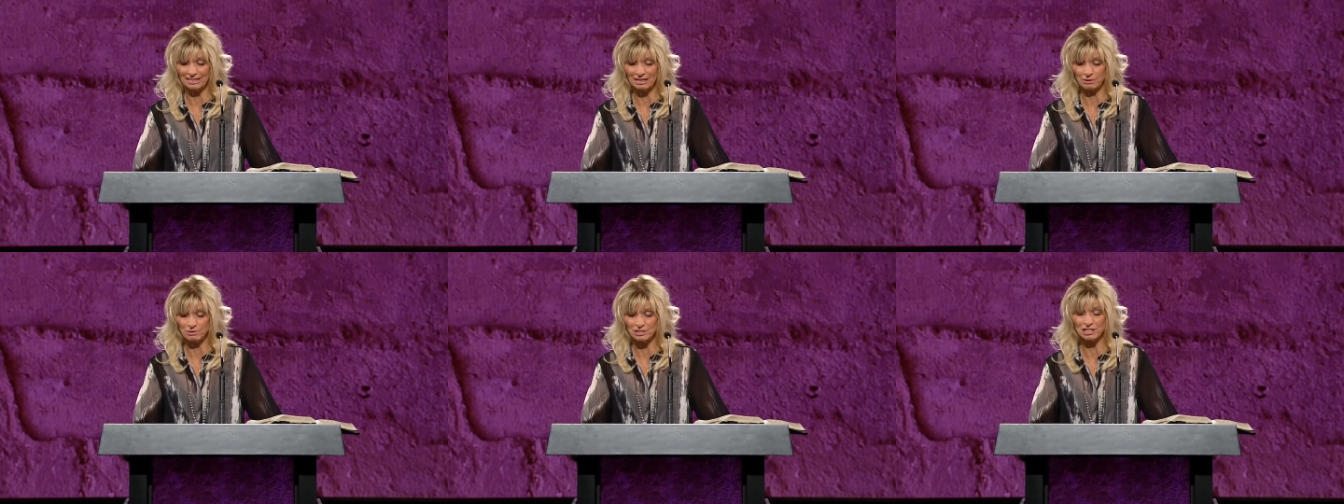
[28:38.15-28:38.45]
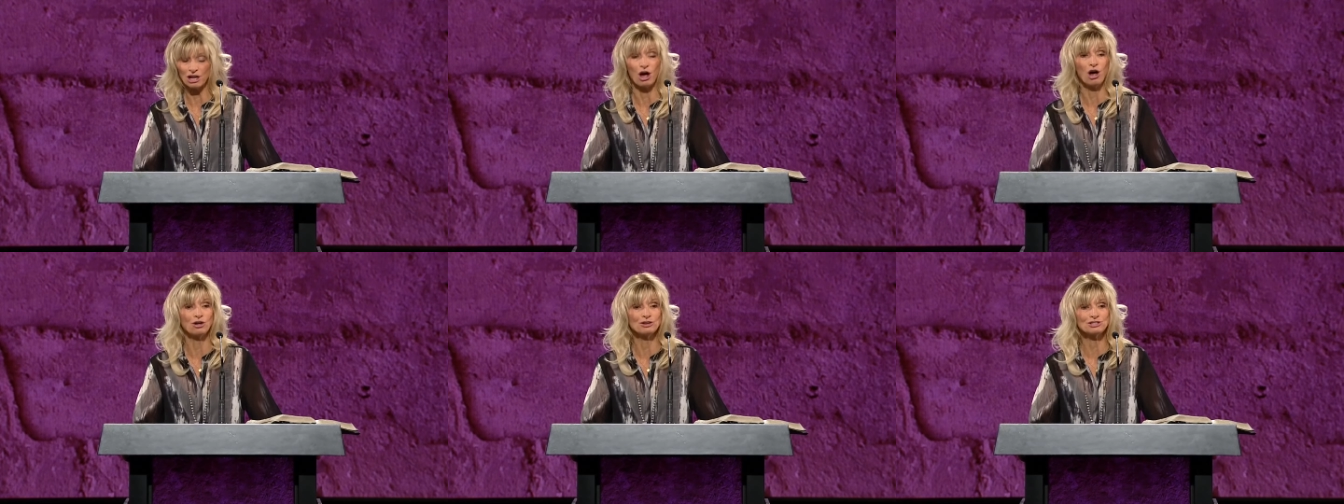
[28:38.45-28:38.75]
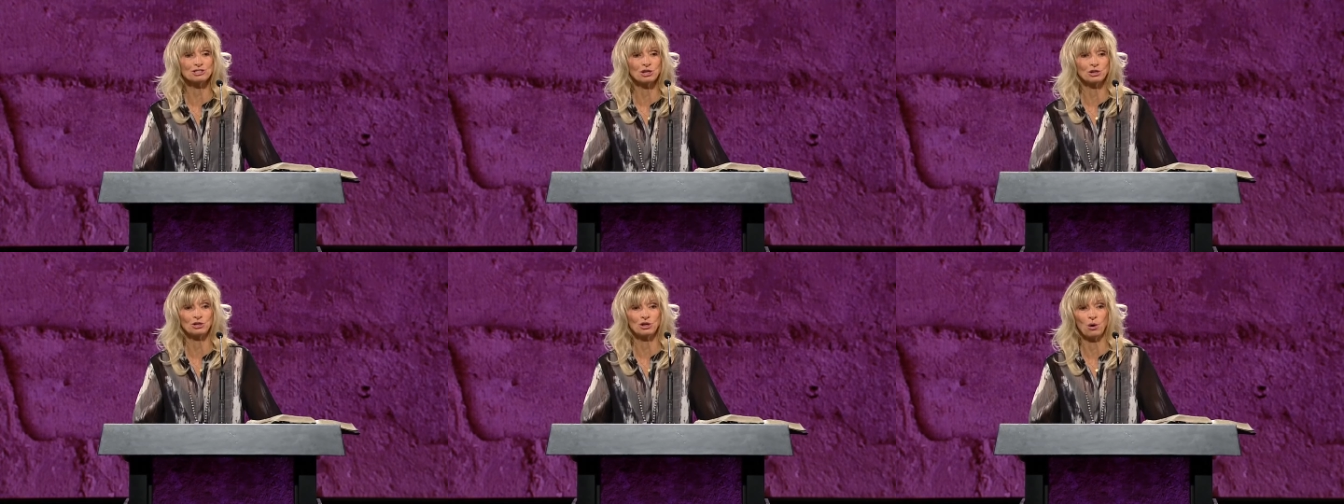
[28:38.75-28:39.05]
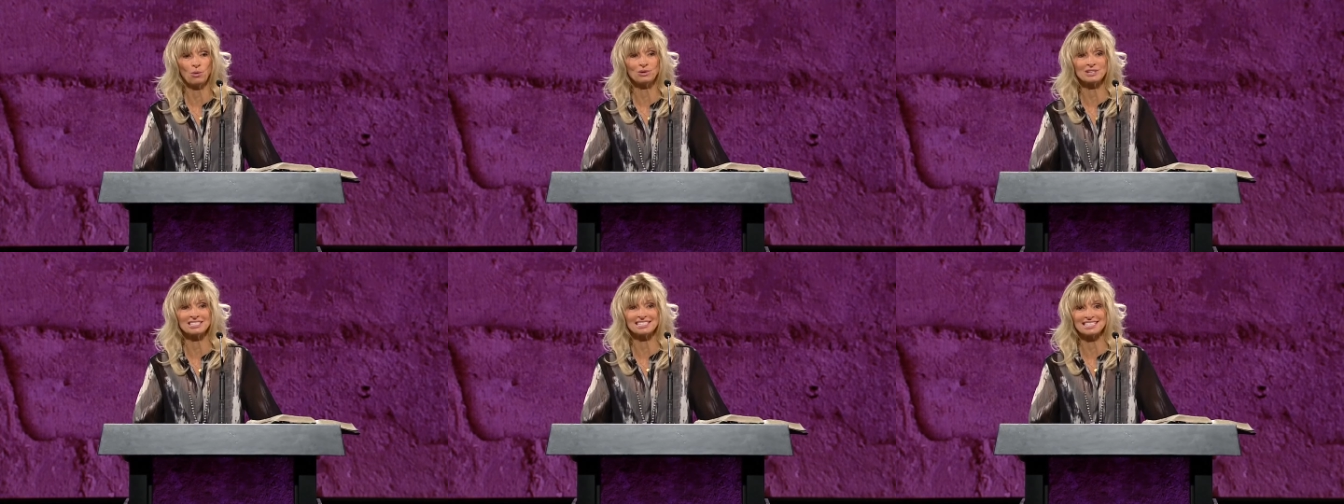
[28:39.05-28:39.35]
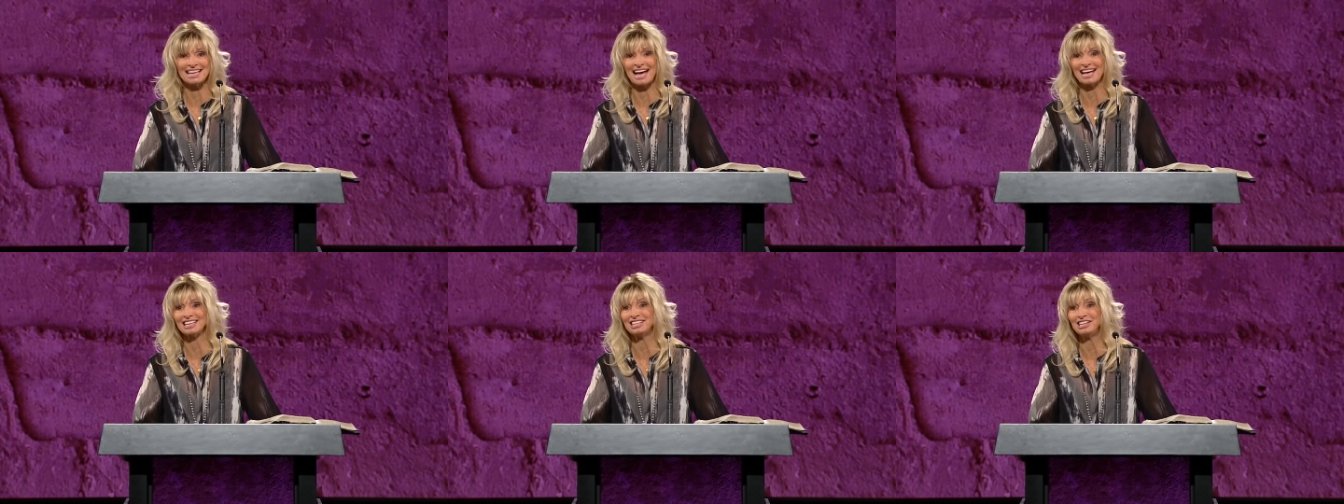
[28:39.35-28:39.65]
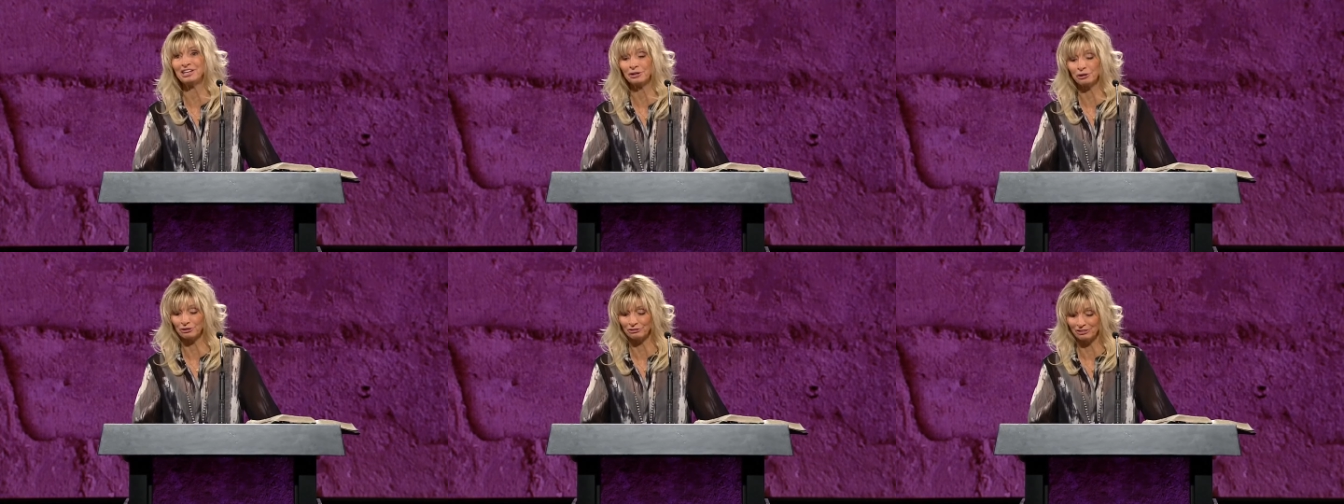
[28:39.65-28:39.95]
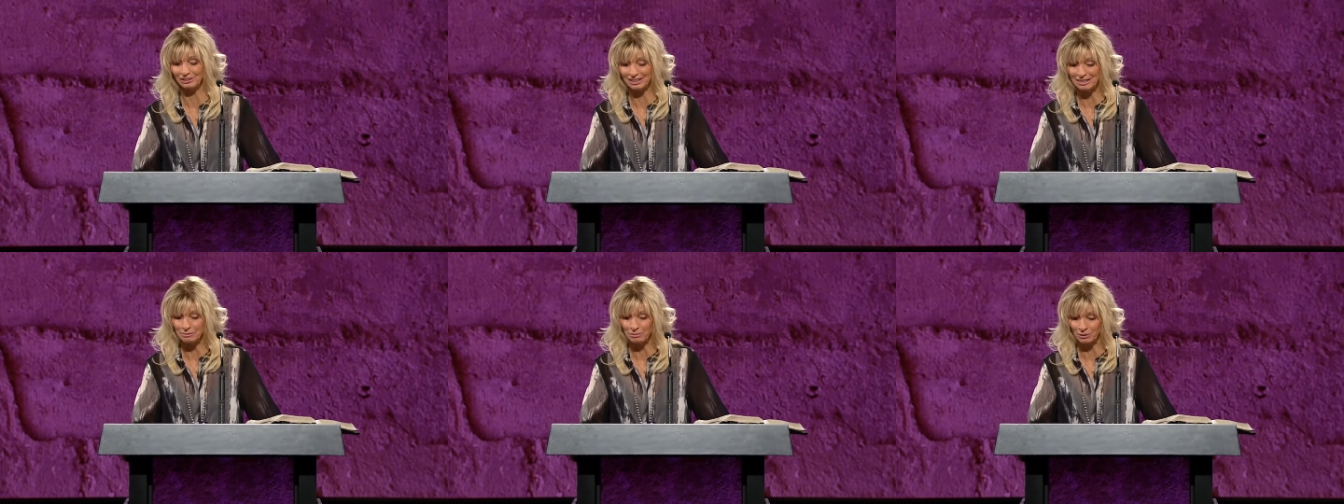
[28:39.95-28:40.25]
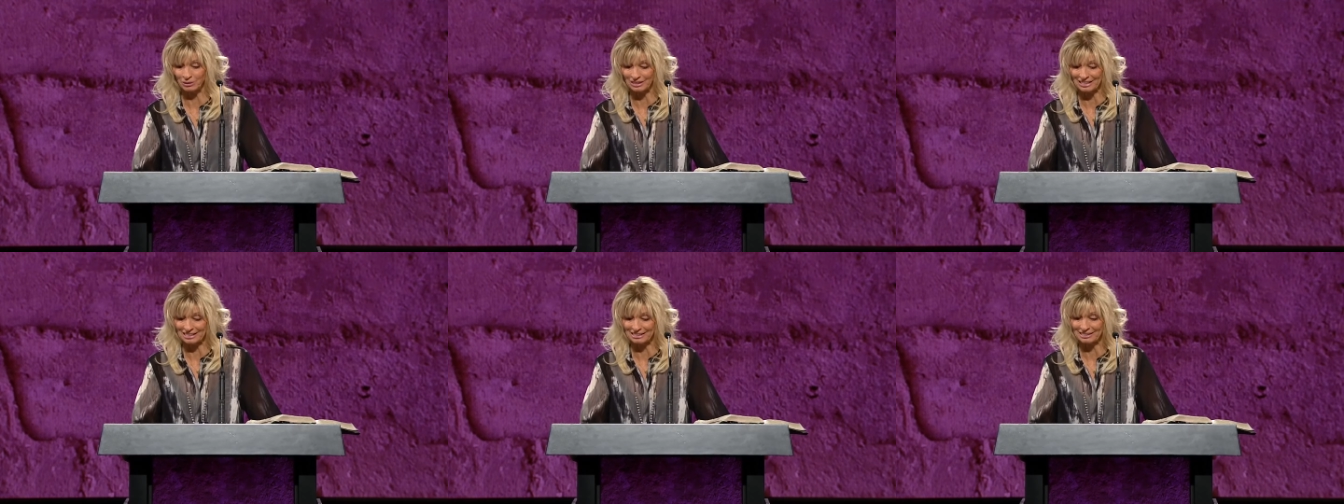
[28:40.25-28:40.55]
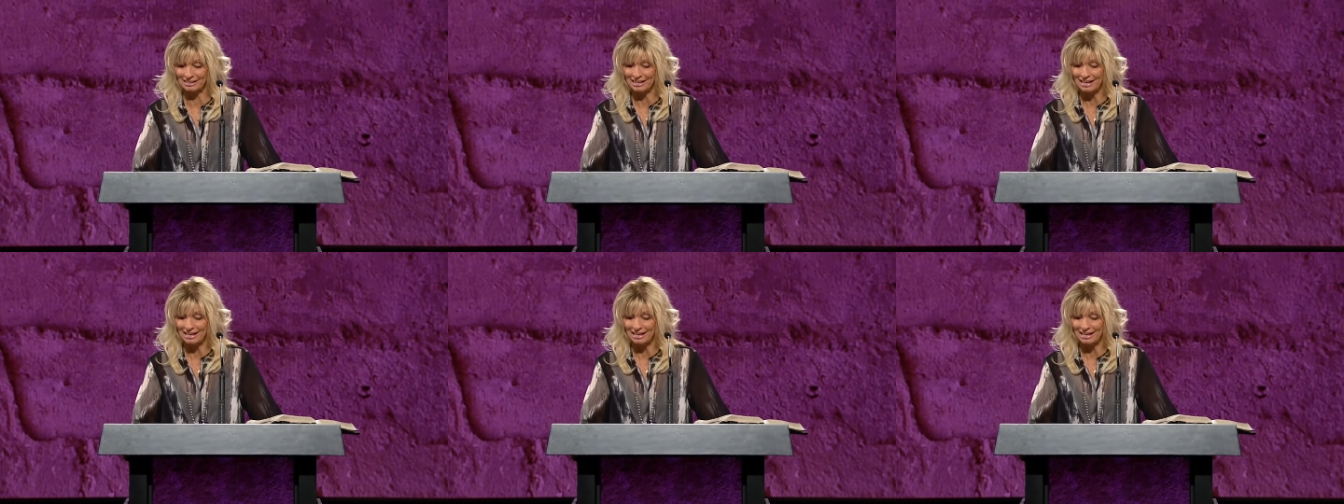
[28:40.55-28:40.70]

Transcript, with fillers: it was also known as that year of liberty.